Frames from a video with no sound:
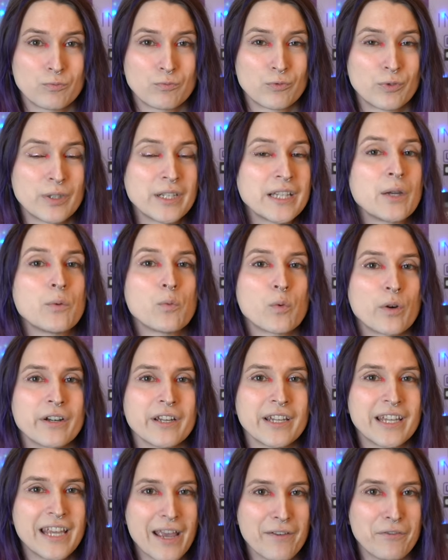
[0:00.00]
really
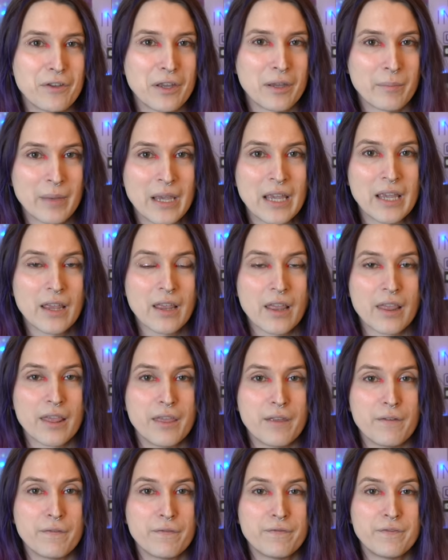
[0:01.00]
weren't giving me
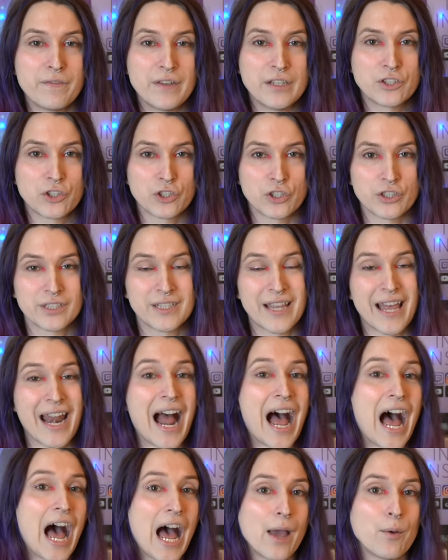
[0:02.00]
the features
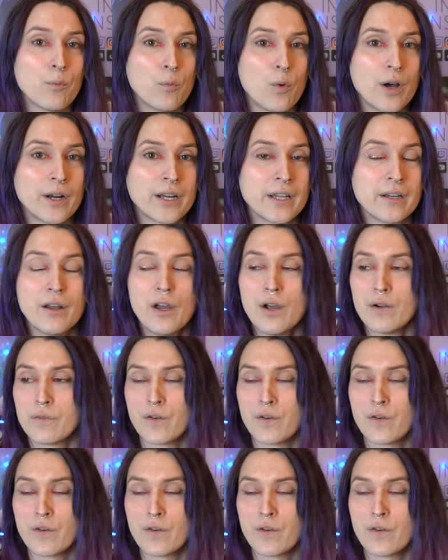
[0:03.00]
that I wanted.